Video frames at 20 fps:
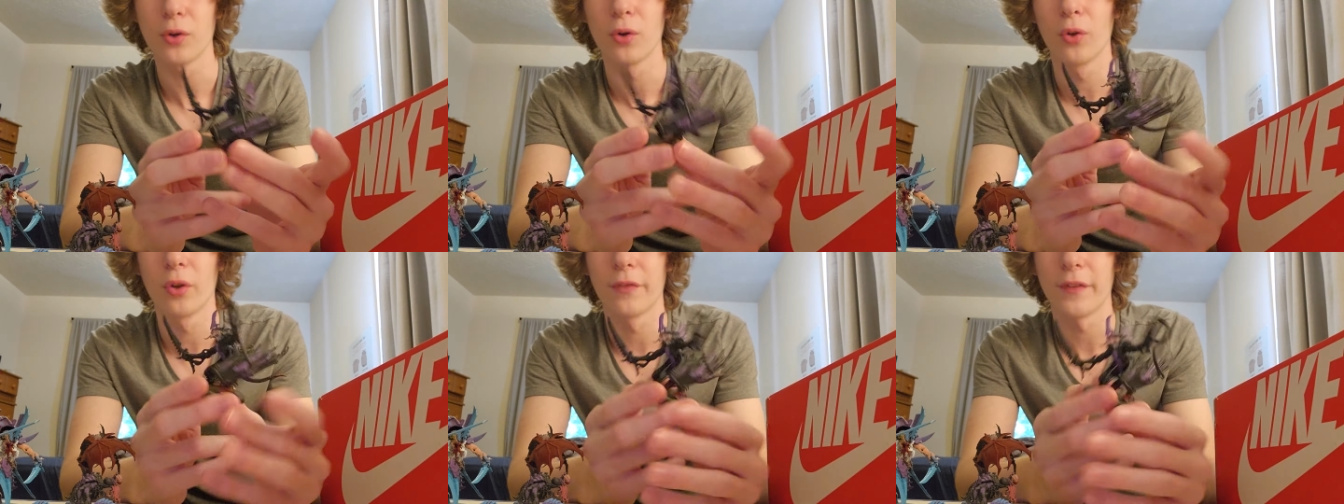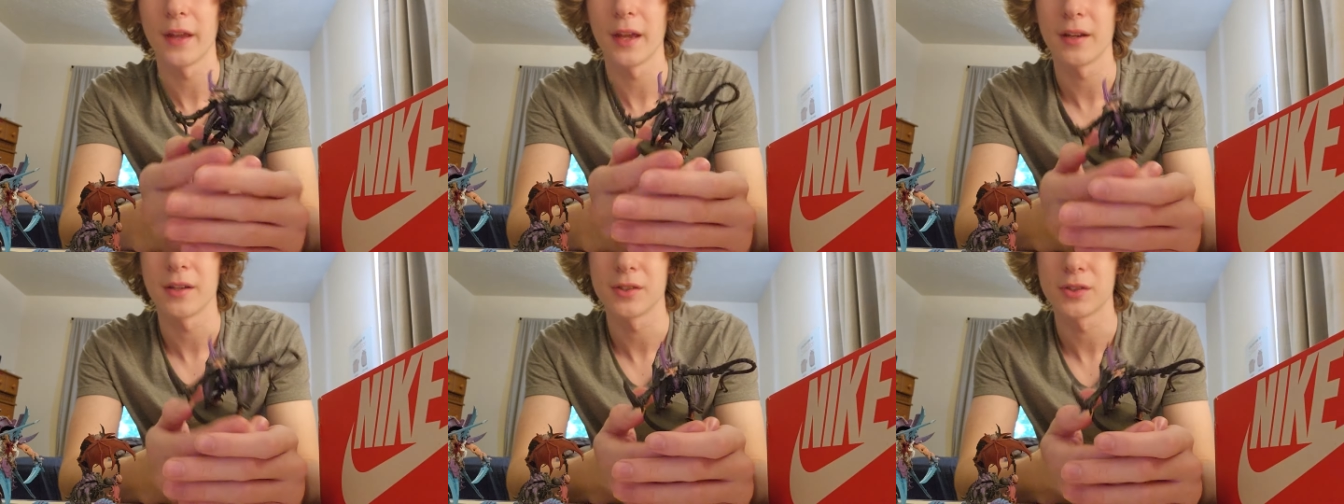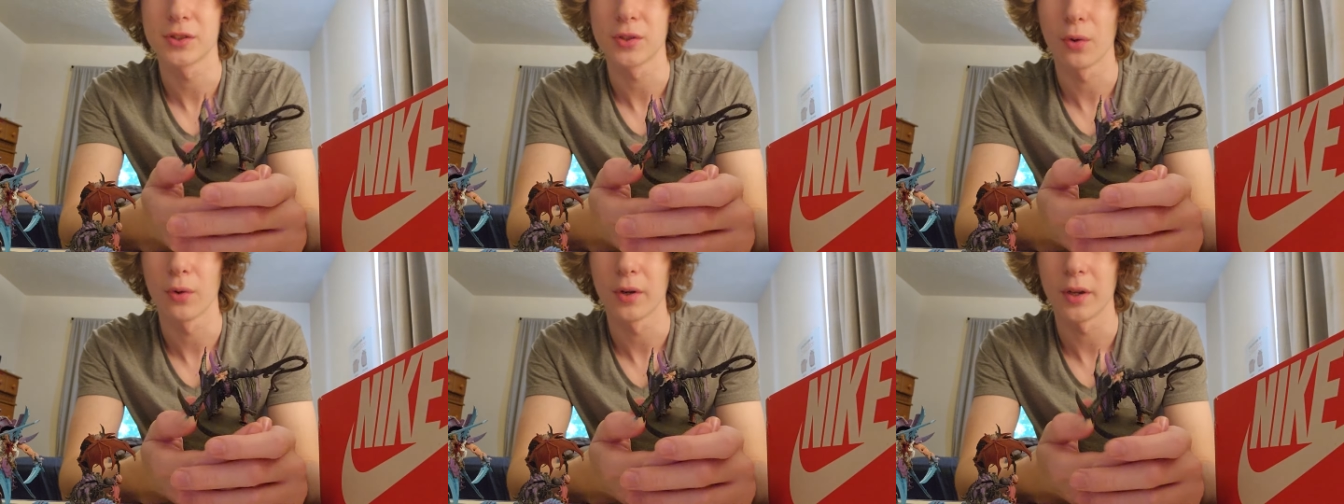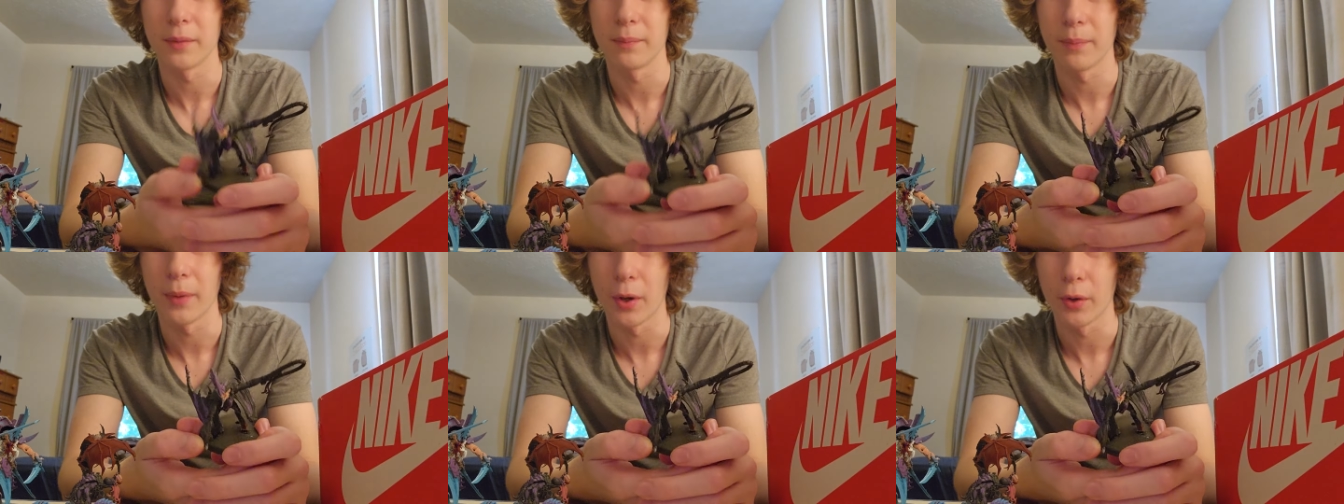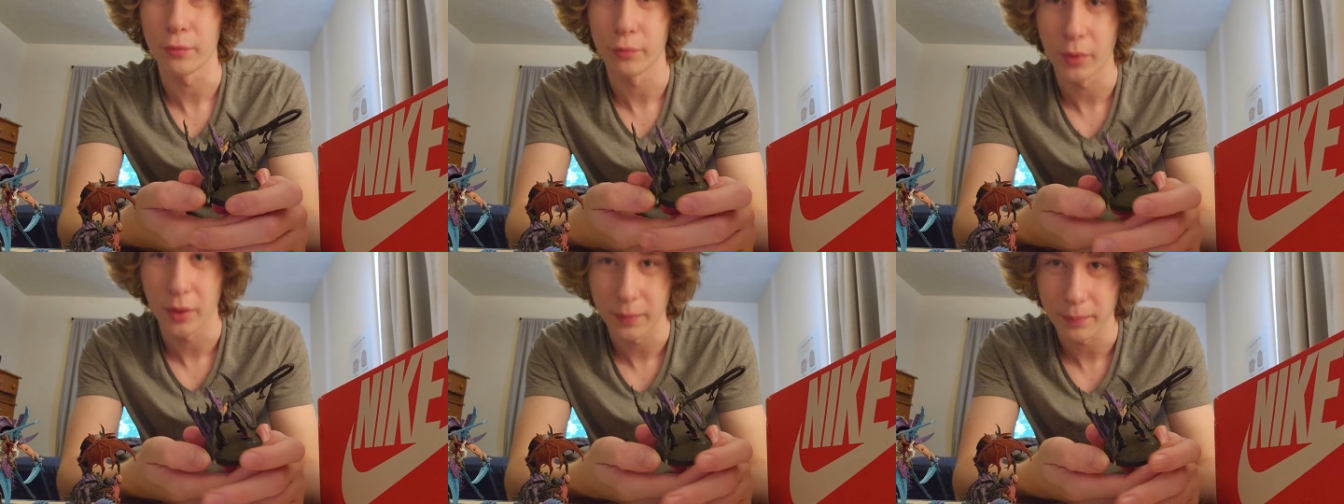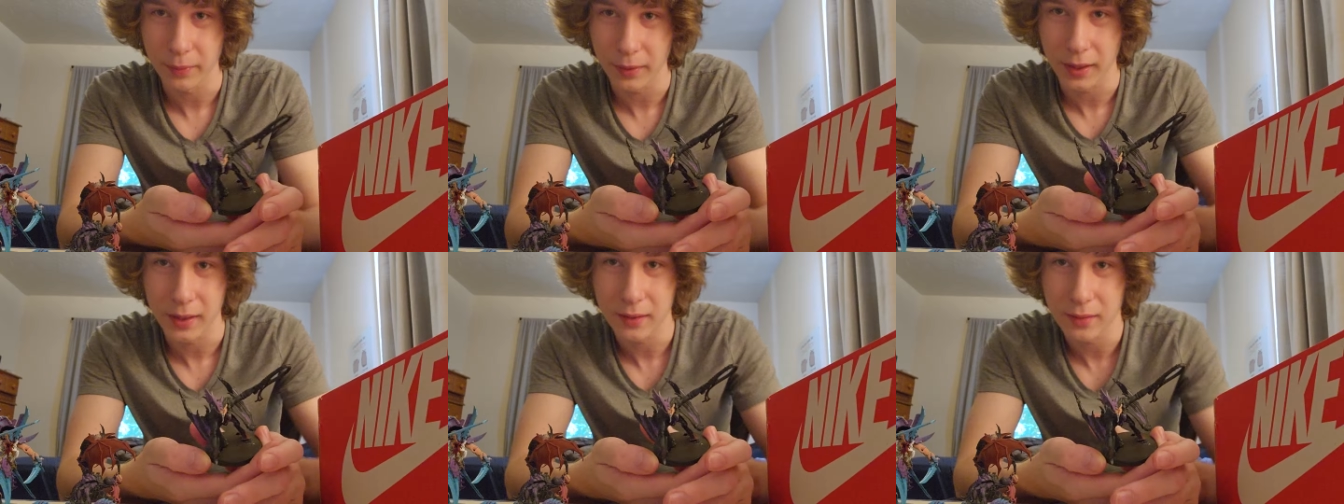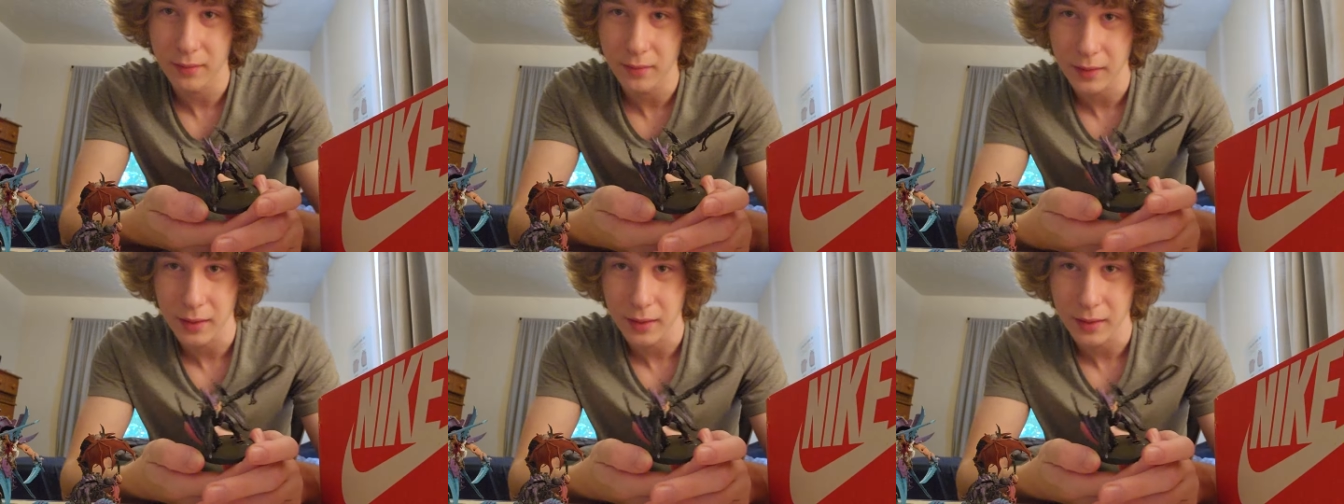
cool if he had a sword and bone whip like